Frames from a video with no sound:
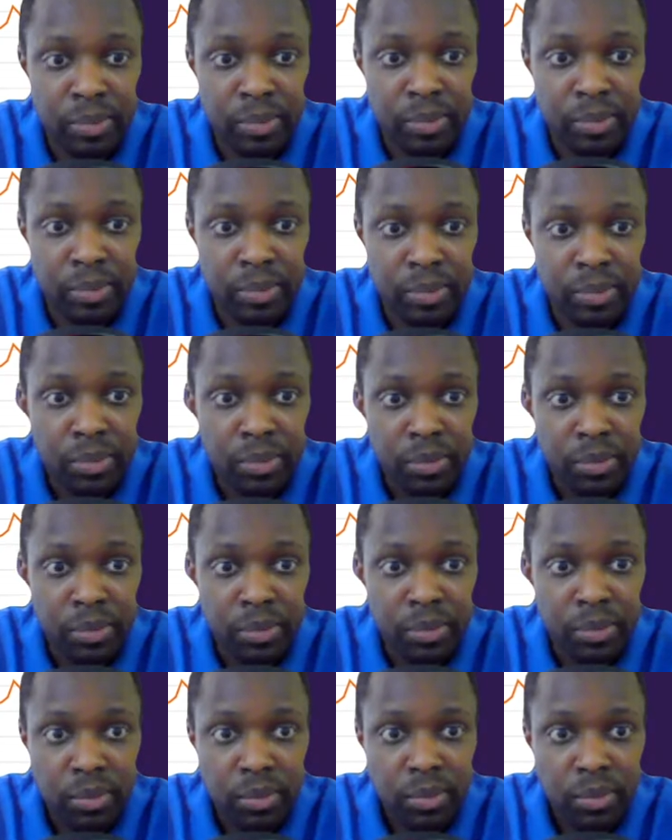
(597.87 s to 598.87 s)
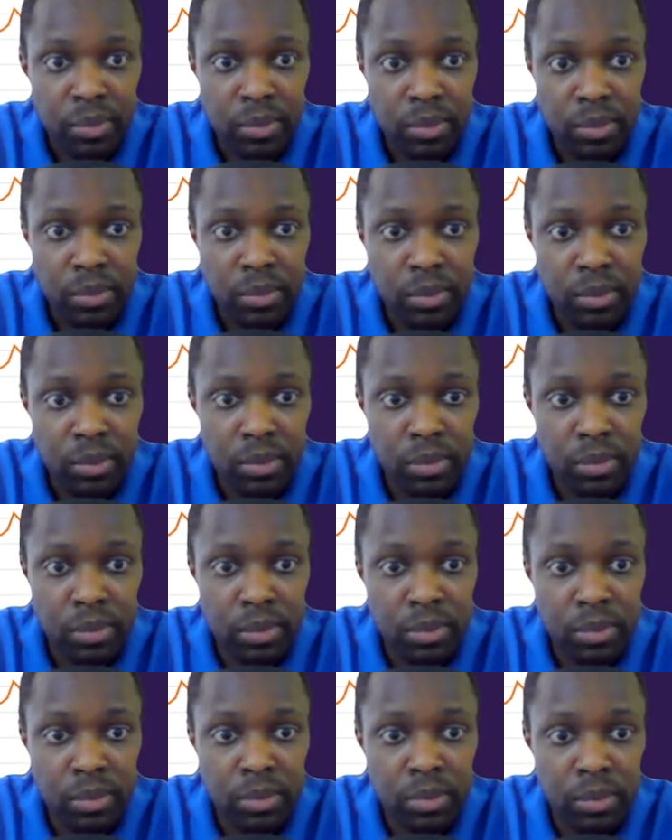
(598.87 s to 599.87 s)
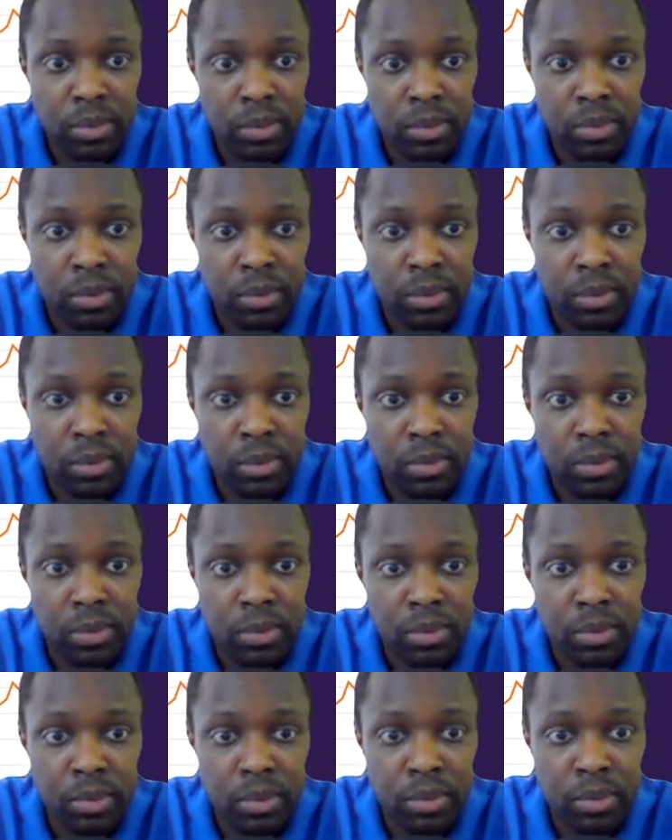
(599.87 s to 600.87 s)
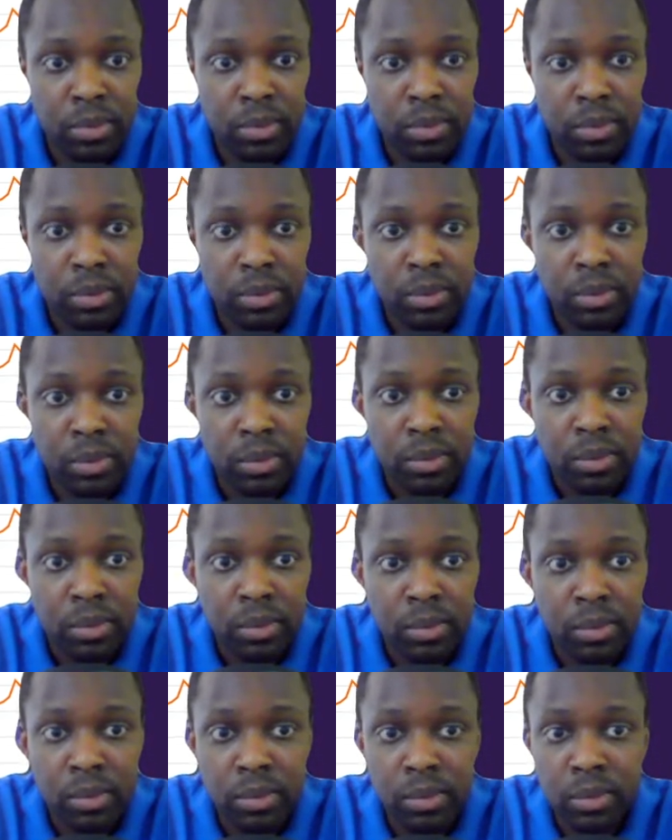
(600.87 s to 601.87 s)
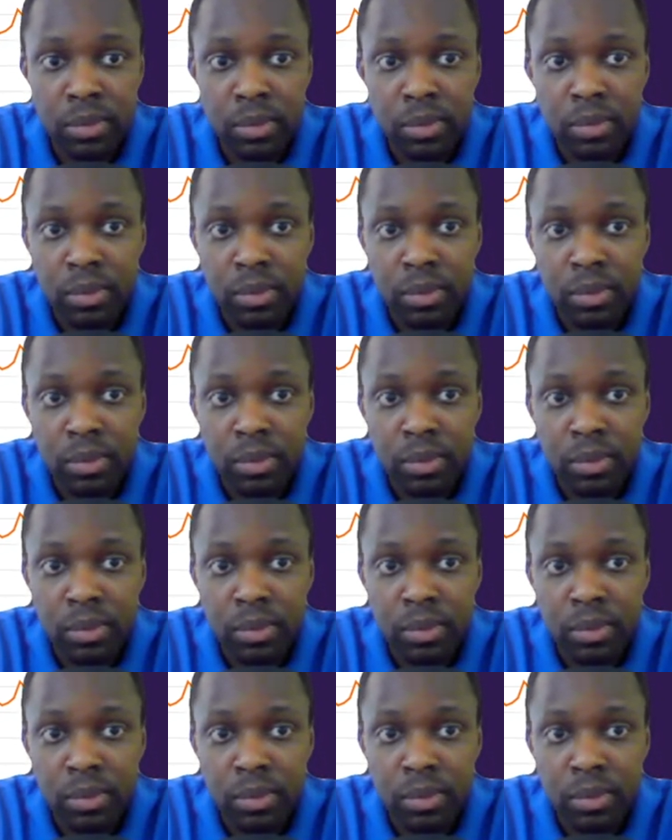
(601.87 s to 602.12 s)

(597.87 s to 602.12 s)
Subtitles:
[no speech]